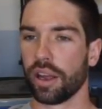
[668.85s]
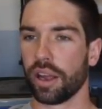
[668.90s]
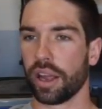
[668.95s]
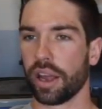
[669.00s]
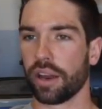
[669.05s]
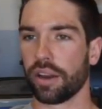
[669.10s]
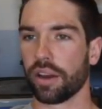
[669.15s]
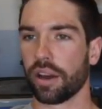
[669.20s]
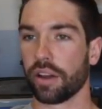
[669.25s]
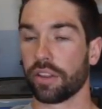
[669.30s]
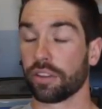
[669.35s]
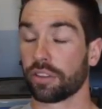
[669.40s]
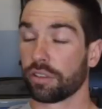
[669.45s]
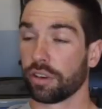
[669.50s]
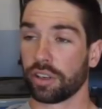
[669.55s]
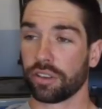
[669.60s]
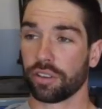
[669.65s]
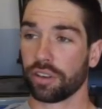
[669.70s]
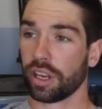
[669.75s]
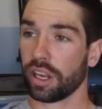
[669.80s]
And the
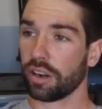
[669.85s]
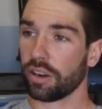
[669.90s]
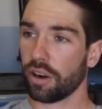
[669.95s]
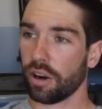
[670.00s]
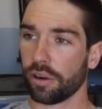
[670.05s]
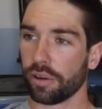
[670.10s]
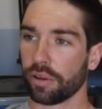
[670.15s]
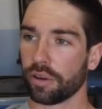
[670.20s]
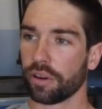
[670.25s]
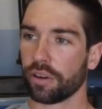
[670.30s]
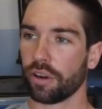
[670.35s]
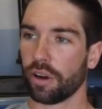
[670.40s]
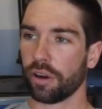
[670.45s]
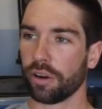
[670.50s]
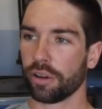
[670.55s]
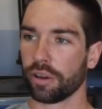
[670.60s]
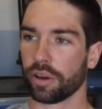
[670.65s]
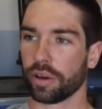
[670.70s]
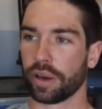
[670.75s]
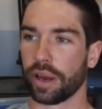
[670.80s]
tricks are getting gnarlier and
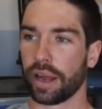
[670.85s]
gnarlier,